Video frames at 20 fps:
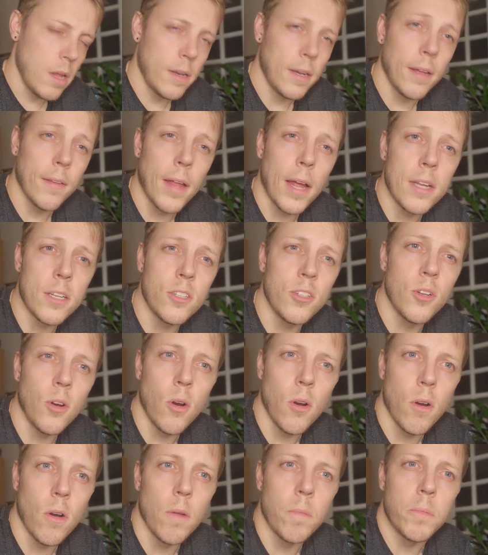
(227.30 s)
Now that's
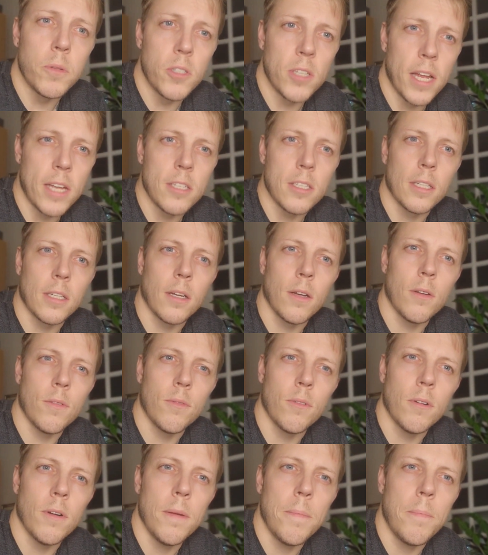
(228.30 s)
not obsessing
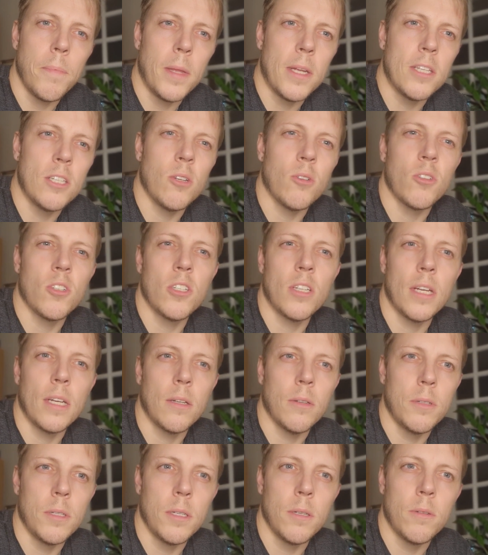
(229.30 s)
over it. It's not sitting
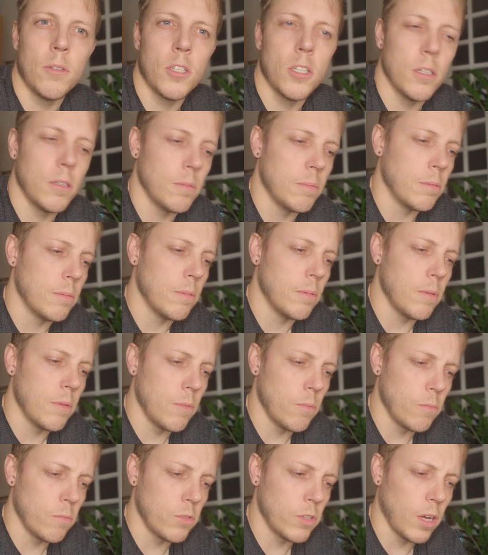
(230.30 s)
on YouTube,
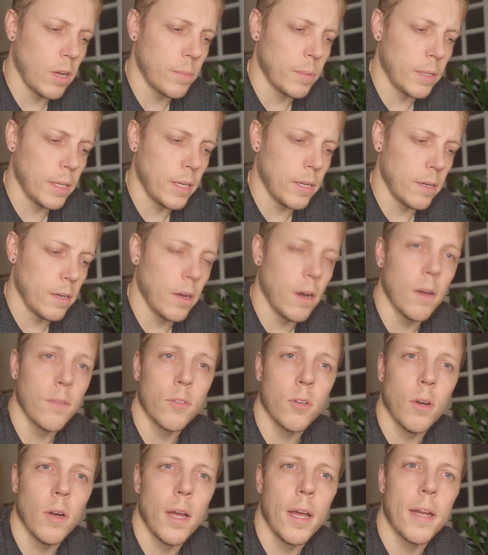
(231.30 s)
typing in "I've
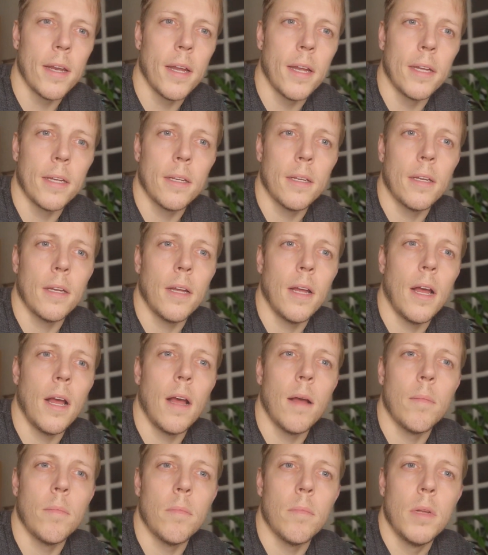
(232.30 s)
got a headache,"
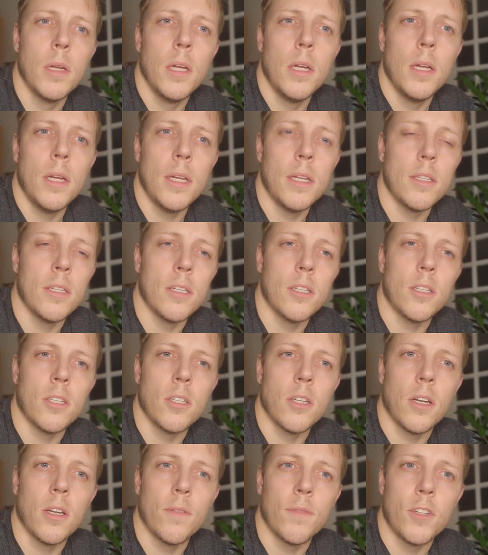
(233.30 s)
um, "Is this a
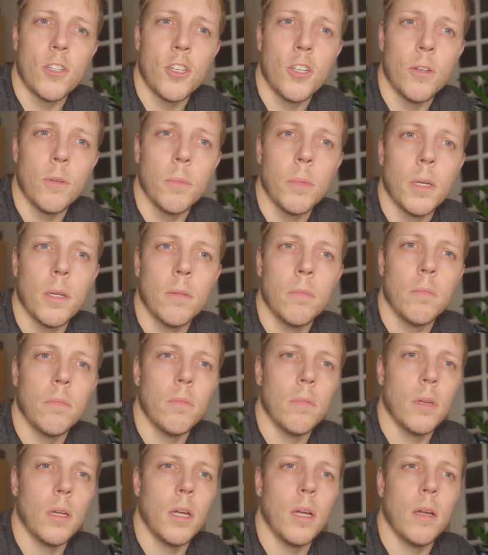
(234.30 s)
sign of a tumor?"
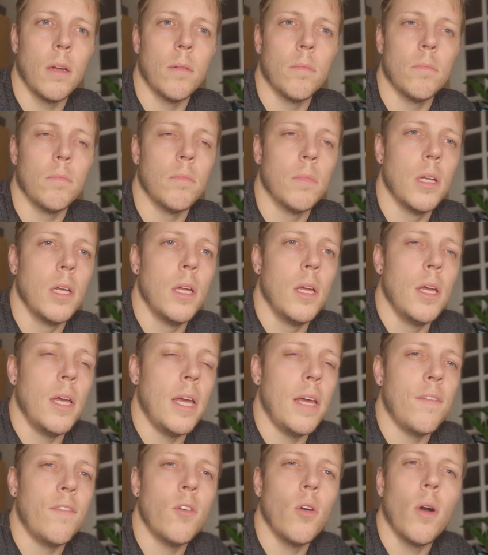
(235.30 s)
Um,
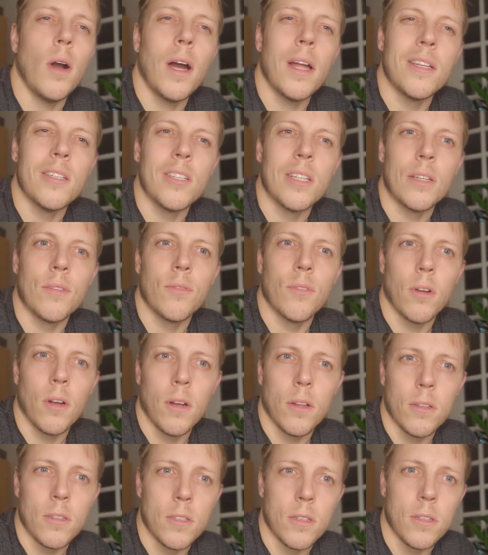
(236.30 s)
if you're hunting for
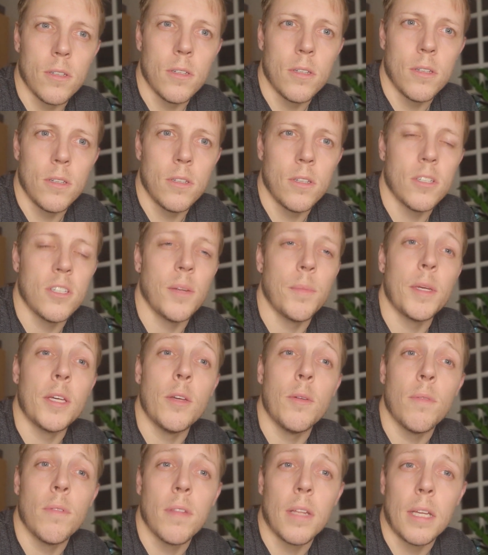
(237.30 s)
answers to something
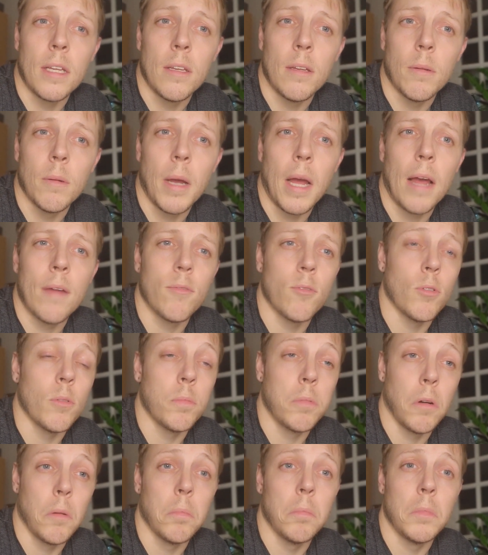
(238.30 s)
you think you have or a
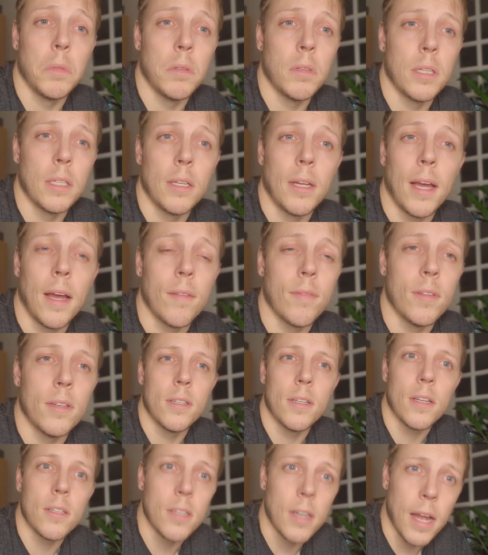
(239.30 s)
problem you think you have
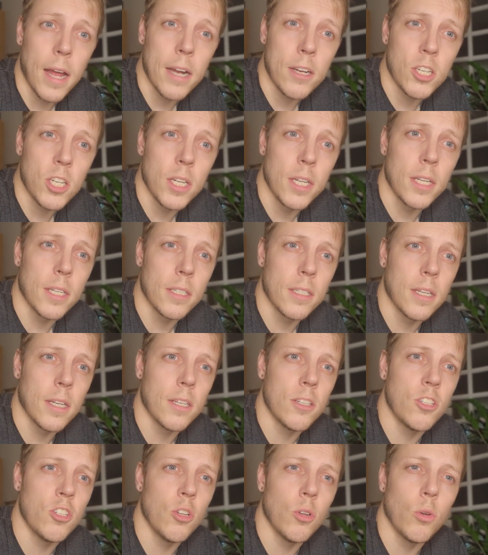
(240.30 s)
doesn't actually
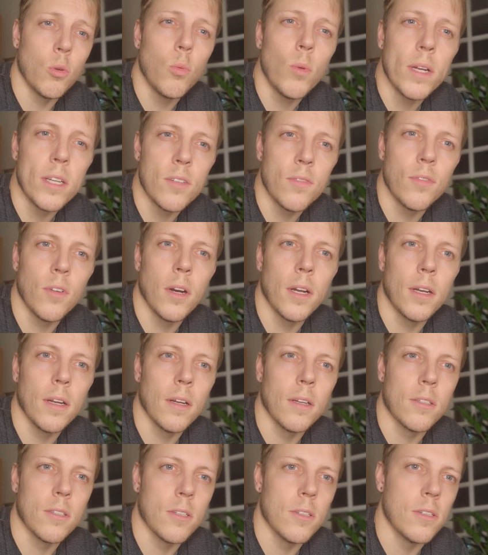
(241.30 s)
exist, you'll always find
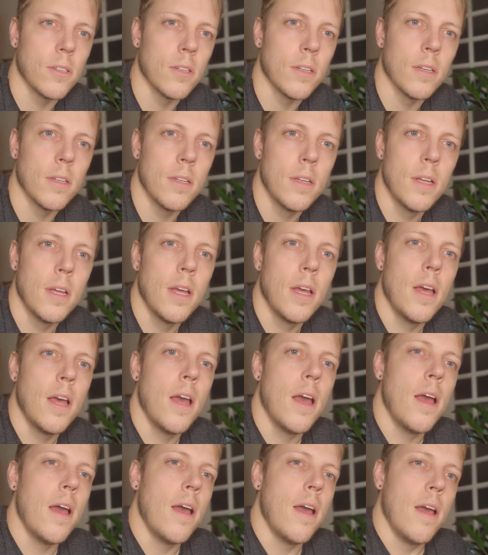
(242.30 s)
answers that
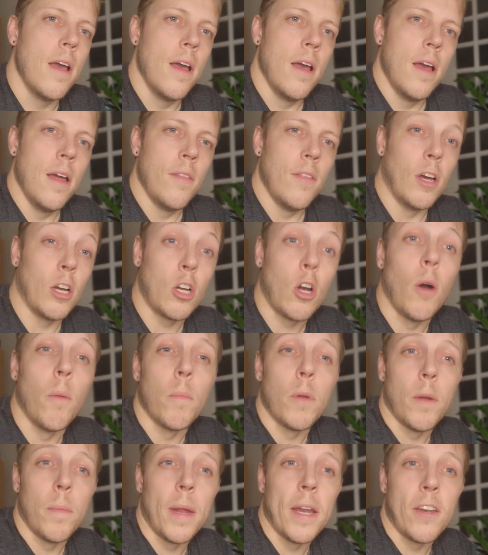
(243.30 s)
that
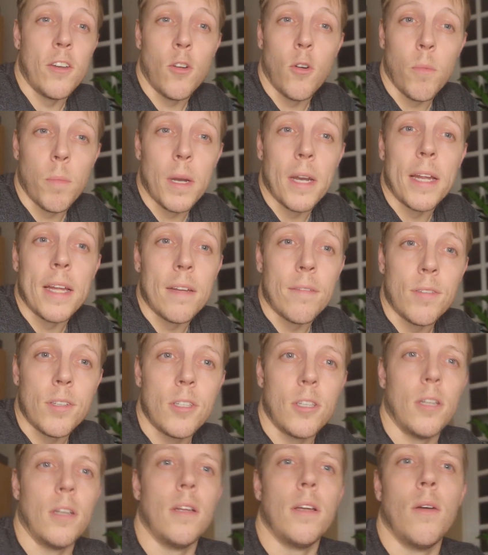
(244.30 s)
complement your
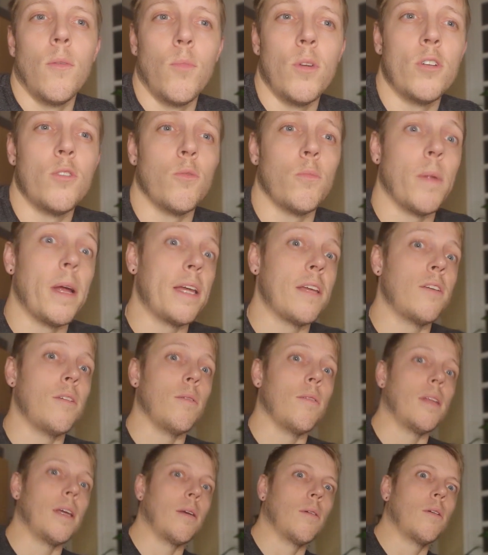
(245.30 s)
beliefs, which will make you
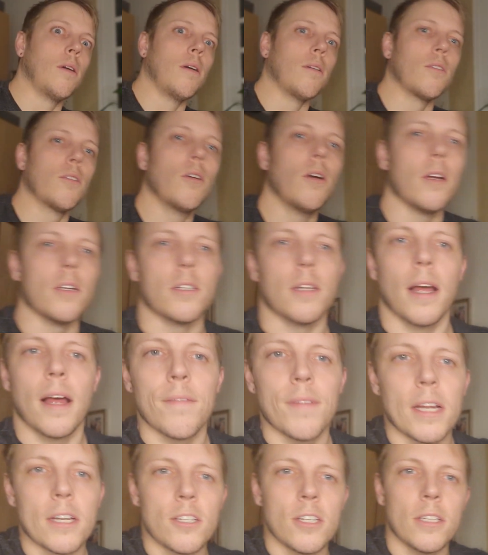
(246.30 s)
think, "God, Christ, I have
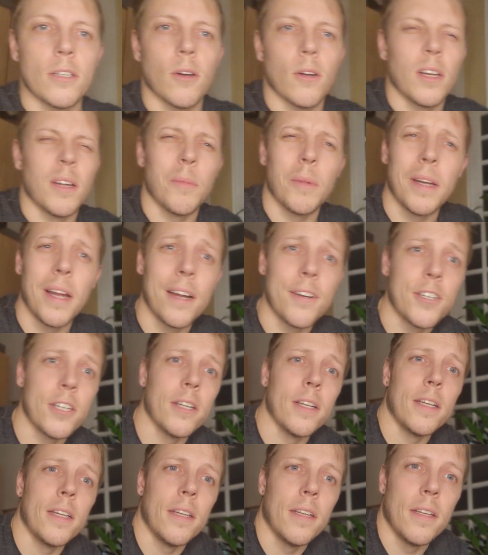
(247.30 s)
actually got it," when
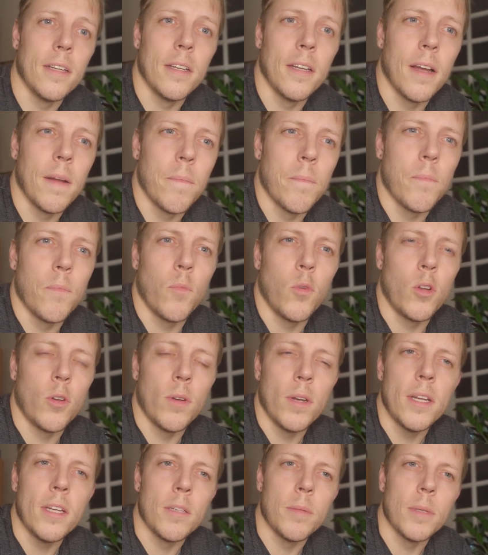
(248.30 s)
actually um, what you
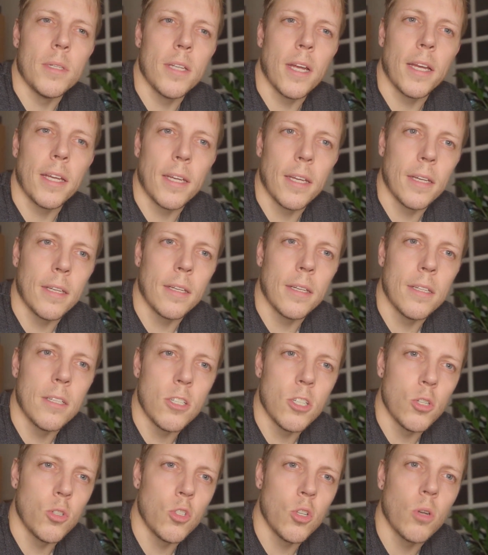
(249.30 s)
need to be taking is
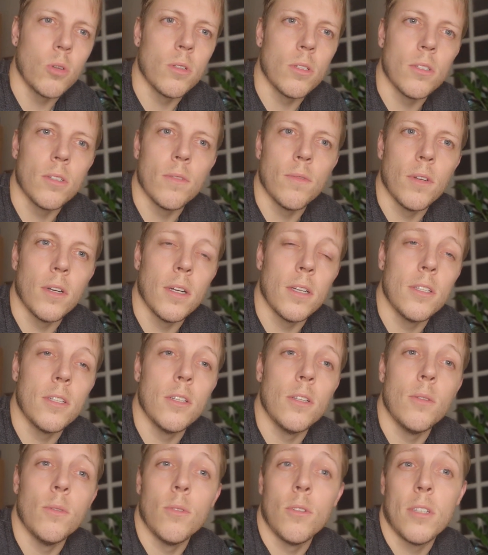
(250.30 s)
your doctor's advice,
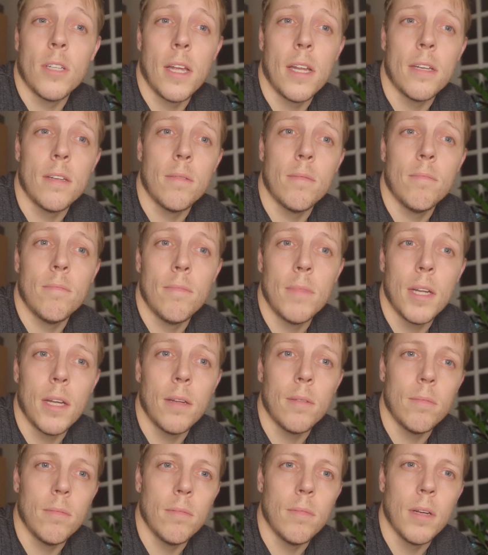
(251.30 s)
who said, no,
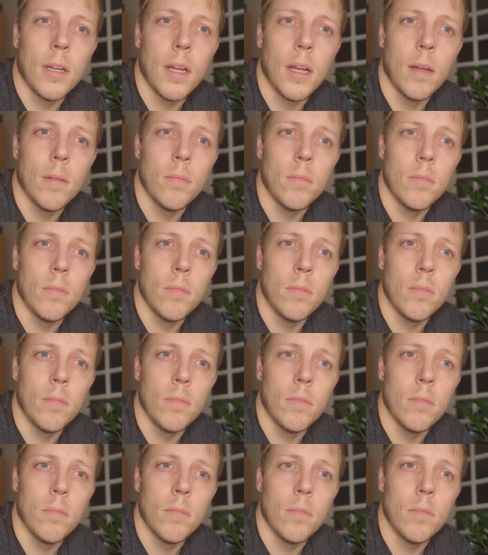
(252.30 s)
um,